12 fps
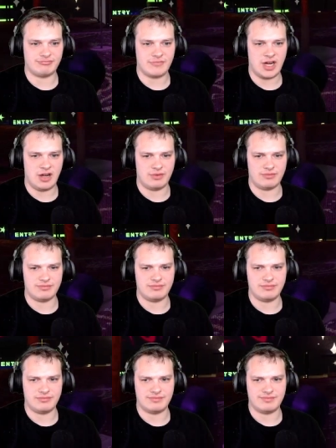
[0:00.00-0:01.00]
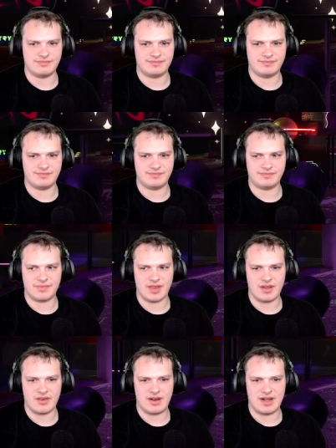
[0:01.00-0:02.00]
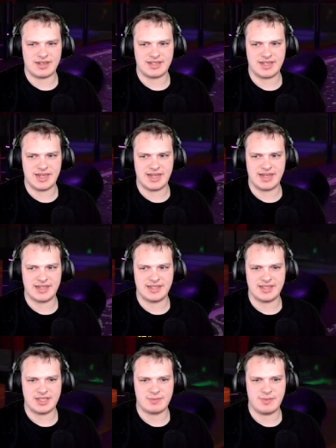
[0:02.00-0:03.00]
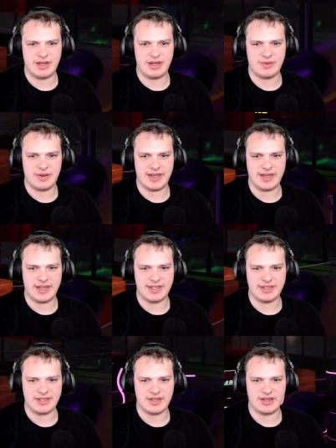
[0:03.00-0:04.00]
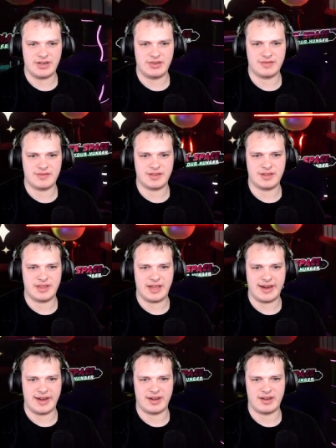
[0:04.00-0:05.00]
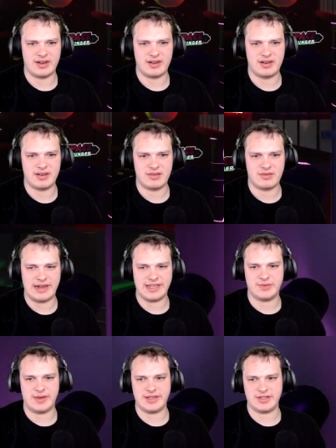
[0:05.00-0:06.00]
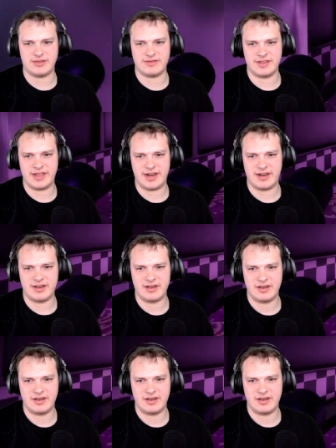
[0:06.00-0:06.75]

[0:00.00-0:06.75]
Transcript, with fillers: Oh. Roxanne's Speedway is over there. Raceway's over there.